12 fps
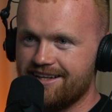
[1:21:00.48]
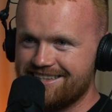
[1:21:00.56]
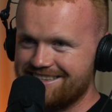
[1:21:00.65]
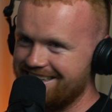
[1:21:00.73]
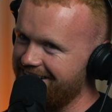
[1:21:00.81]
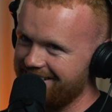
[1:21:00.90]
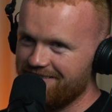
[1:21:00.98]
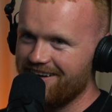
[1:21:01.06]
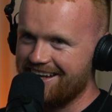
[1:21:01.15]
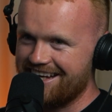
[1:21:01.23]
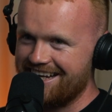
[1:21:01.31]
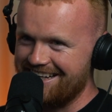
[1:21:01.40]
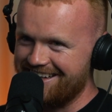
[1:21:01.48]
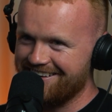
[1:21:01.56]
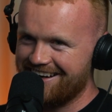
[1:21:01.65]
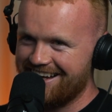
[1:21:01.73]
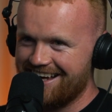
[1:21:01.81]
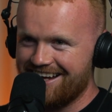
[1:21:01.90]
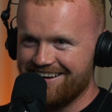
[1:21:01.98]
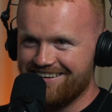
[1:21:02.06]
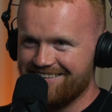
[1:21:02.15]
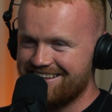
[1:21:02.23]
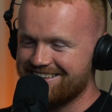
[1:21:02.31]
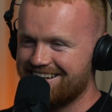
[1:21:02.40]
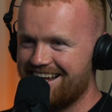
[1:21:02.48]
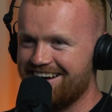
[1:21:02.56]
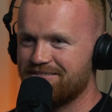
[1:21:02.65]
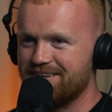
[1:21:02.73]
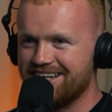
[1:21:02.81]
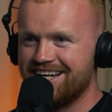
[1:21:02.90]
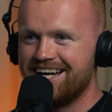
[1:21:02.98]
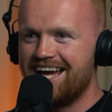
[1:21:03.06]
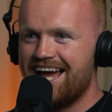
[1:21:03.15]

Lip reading: It's the only one that can do it. They're the only ones that are allowed, but.